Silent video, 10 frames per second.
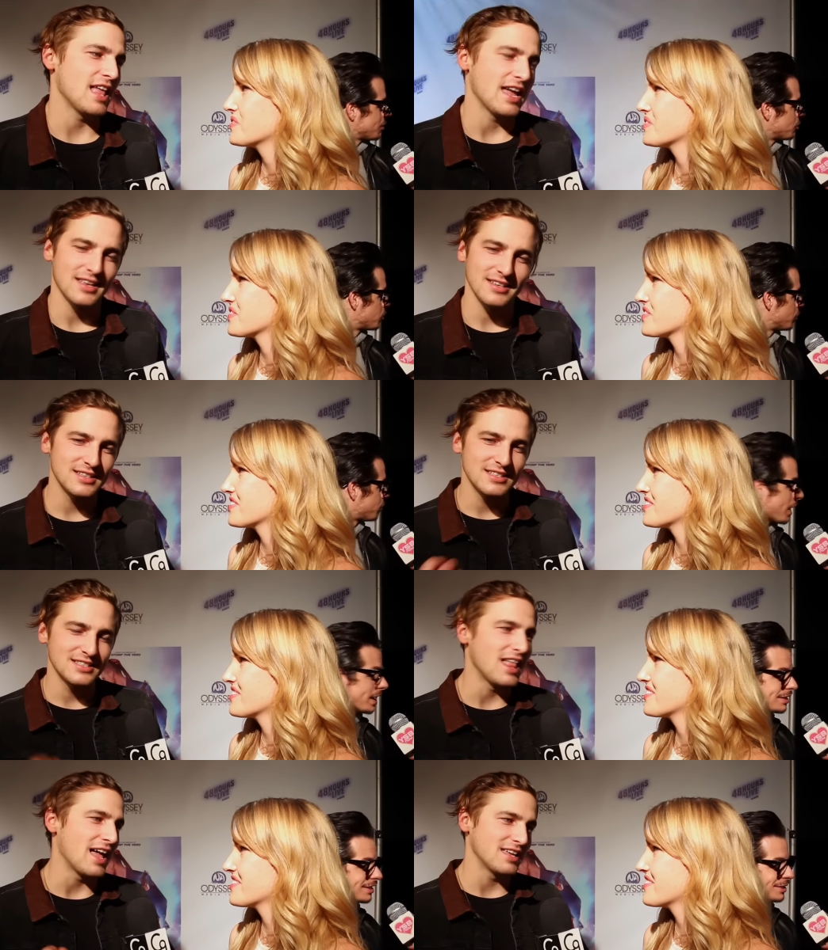Speaker 1: like,
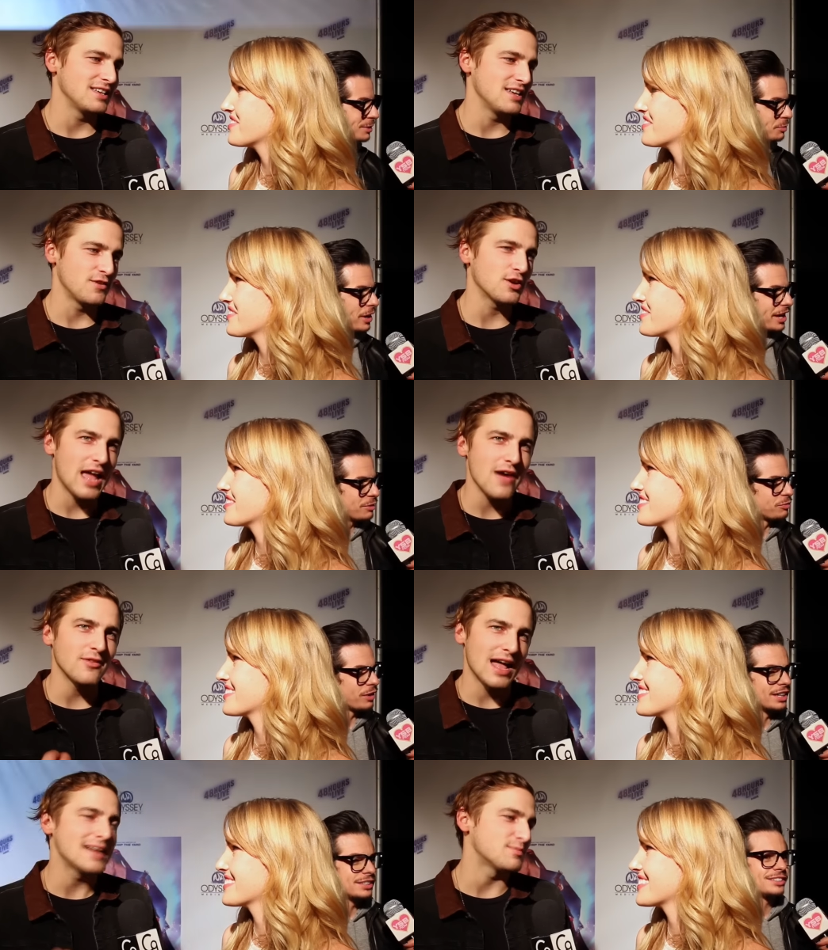like if you're gonna have a
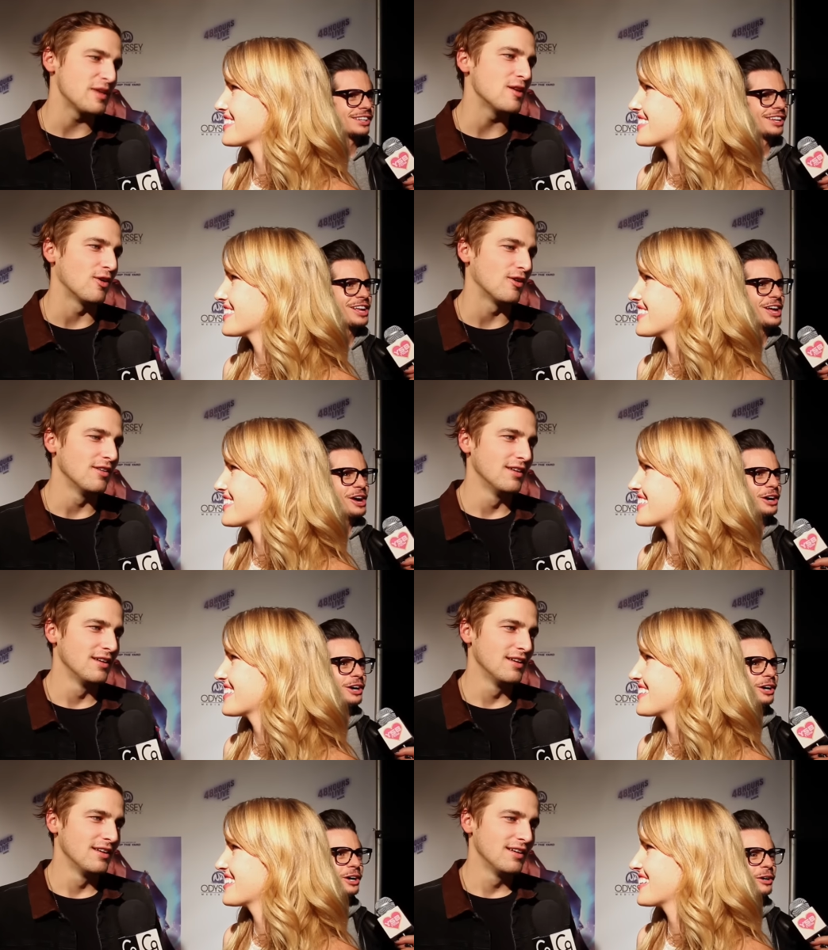last meal,
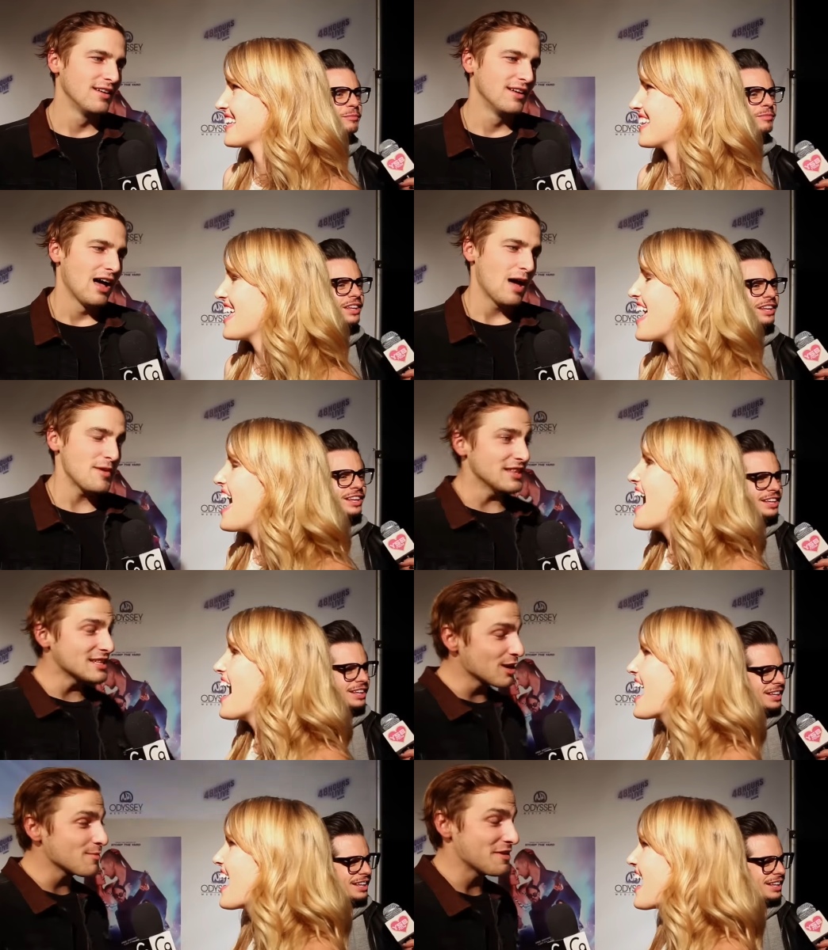I mean,
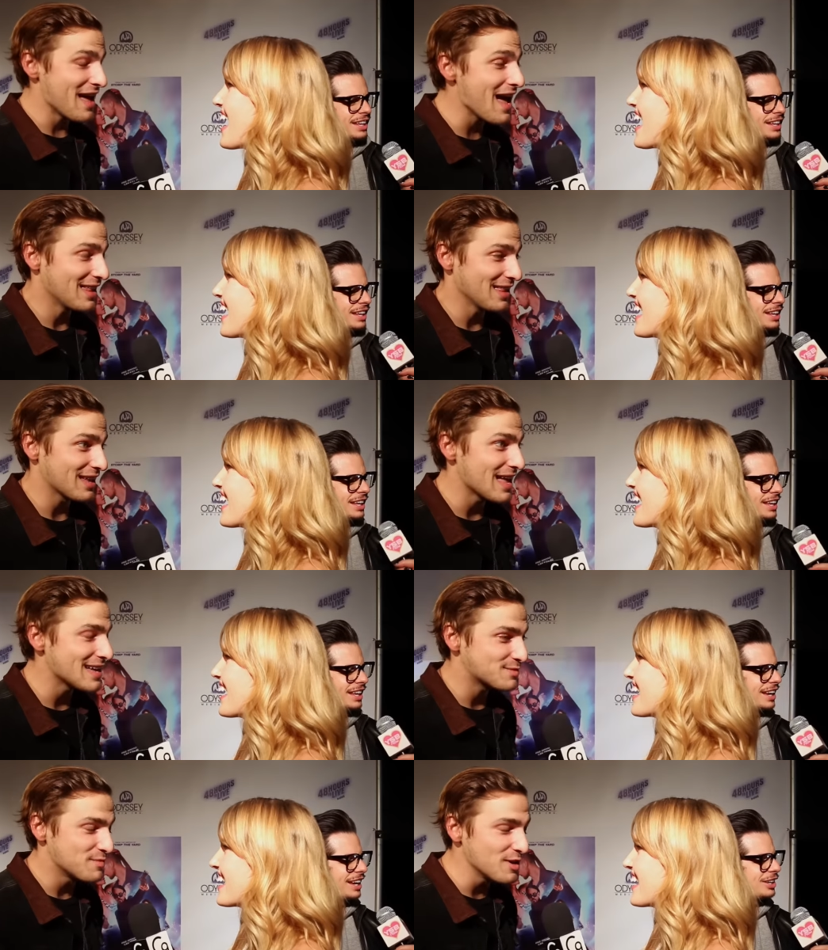let's talk about that. Like
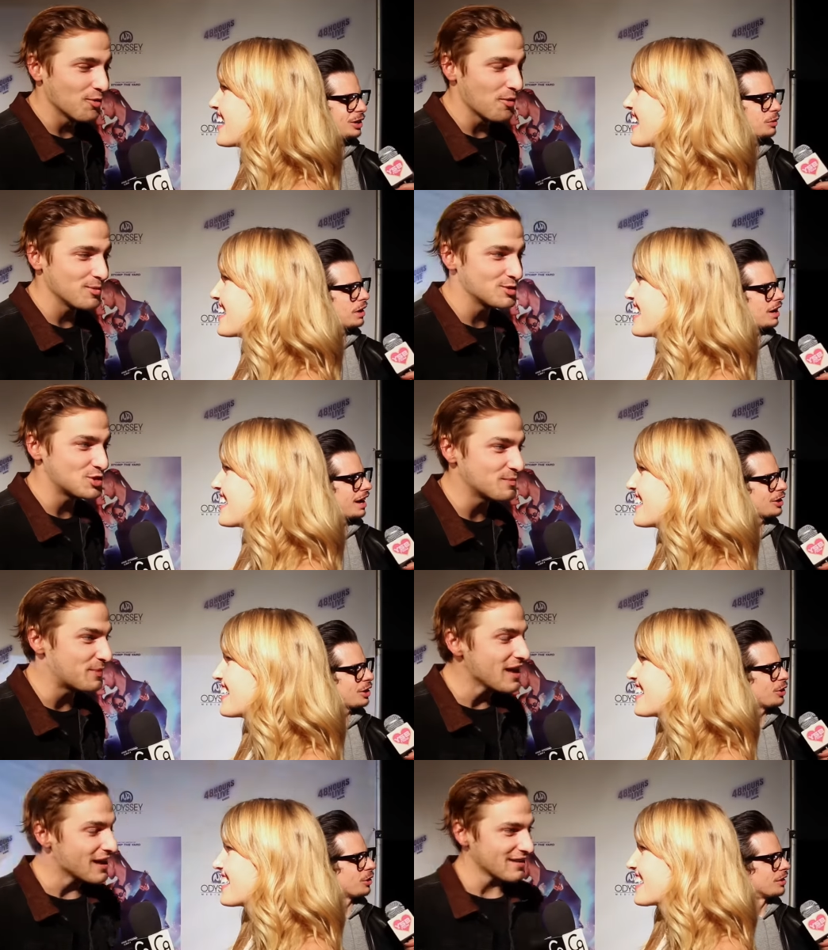last meal, what would you
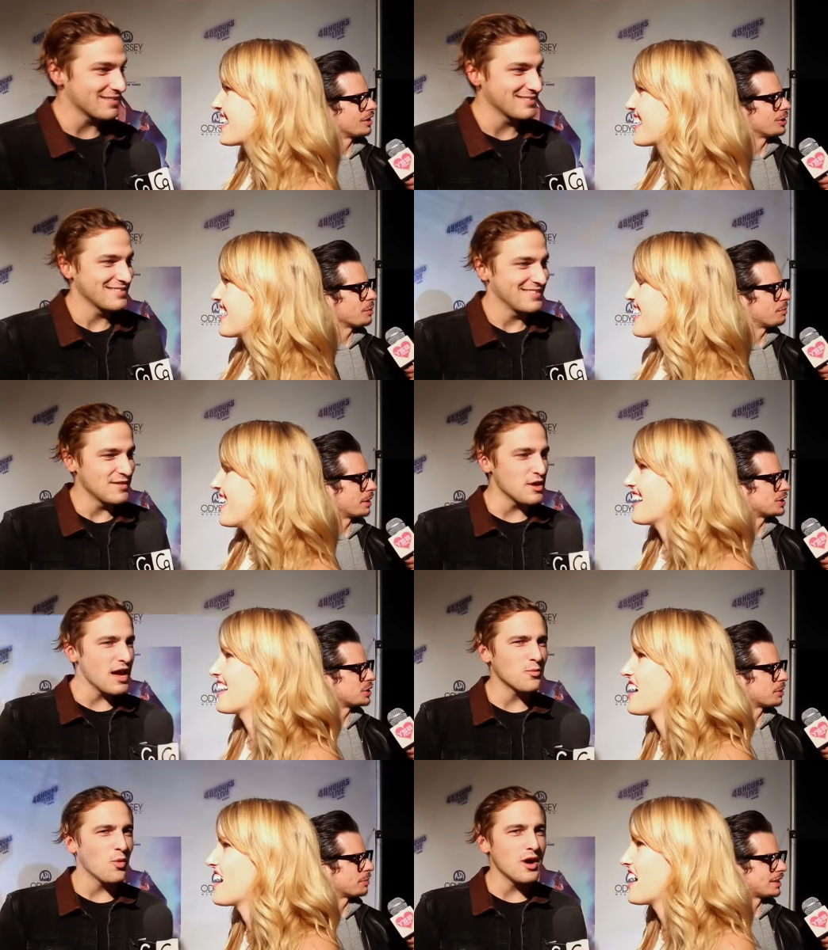pick if you
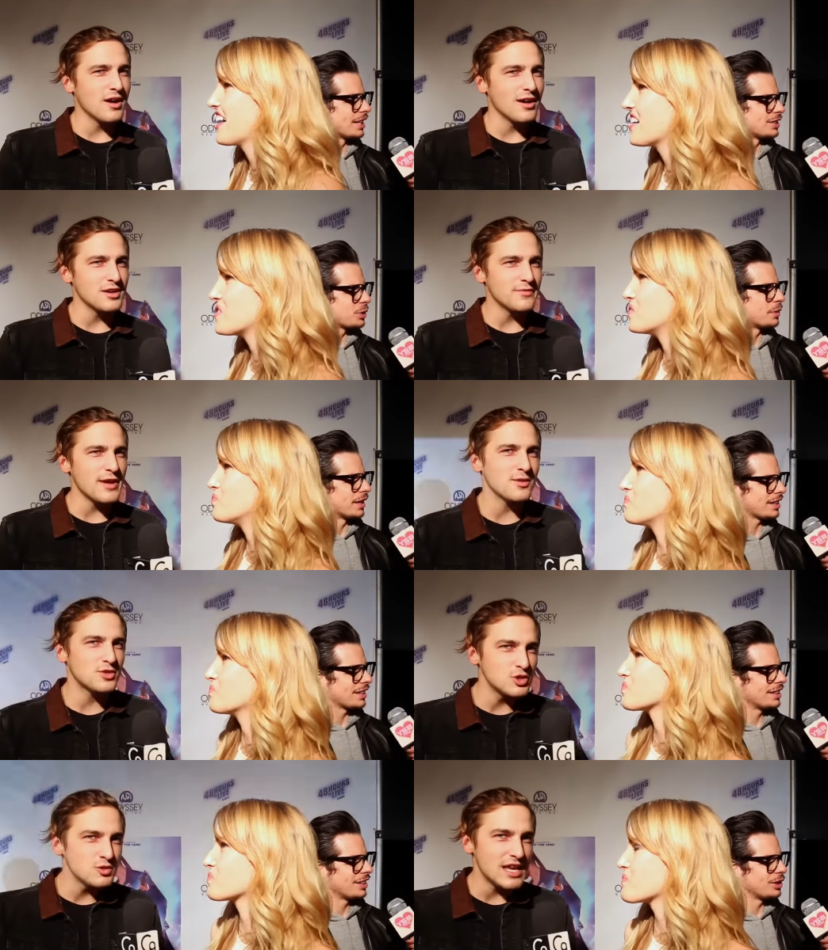had one? Uh, if you had
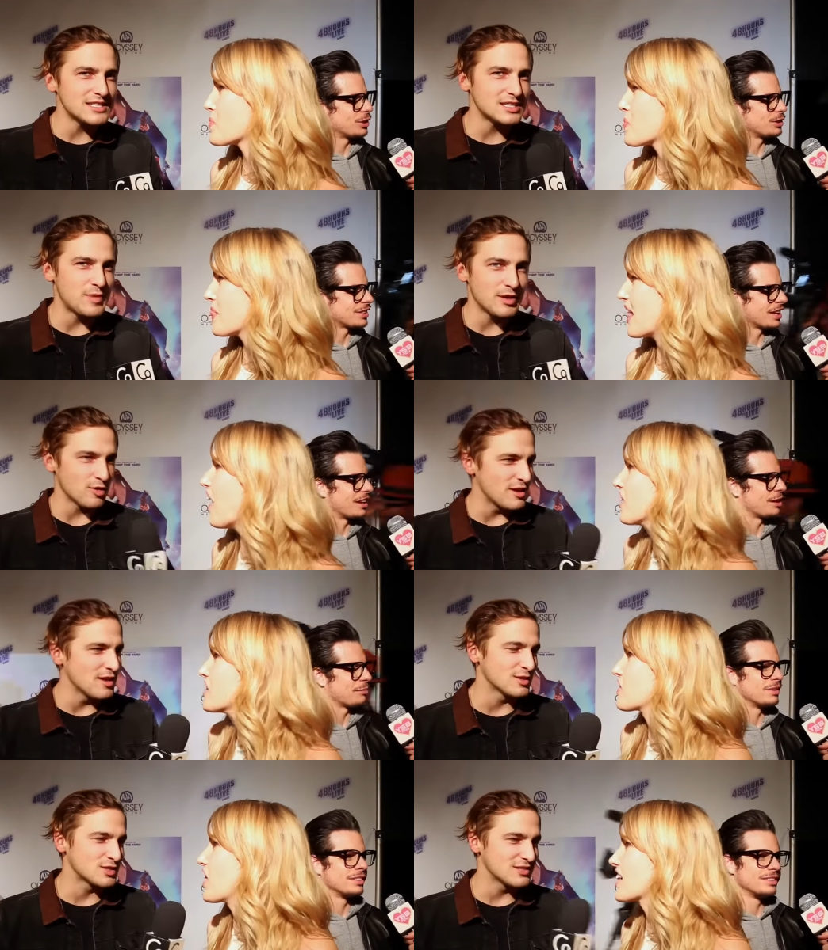two days to pick your
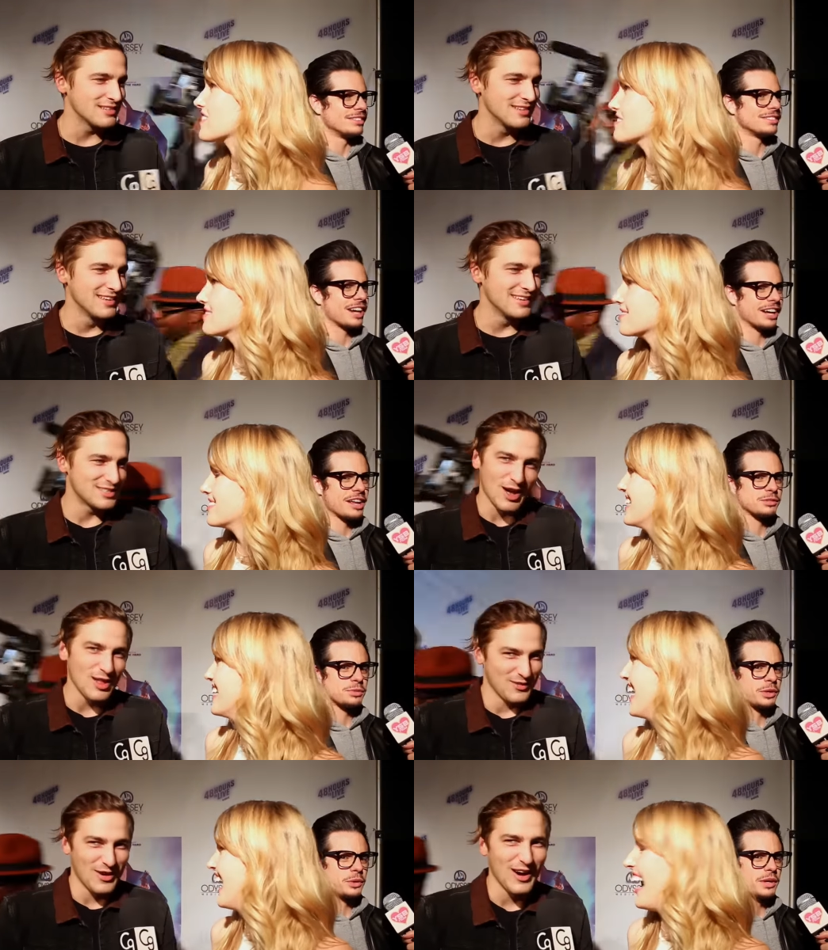Olive meals, Garden. This is
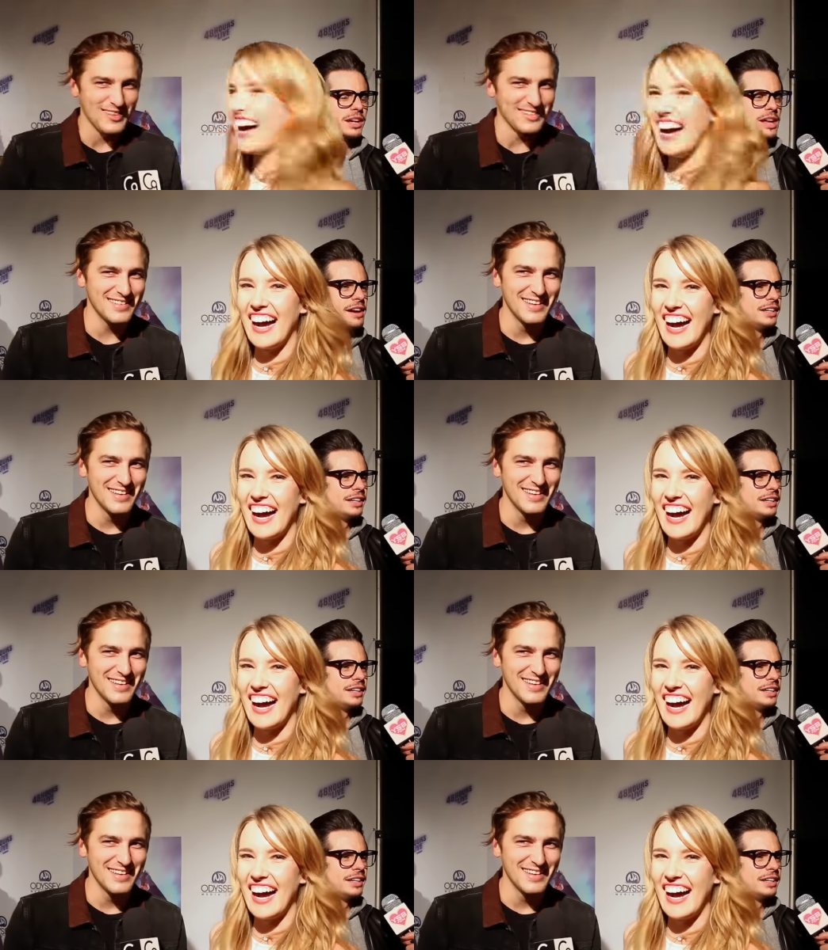Olive Garden.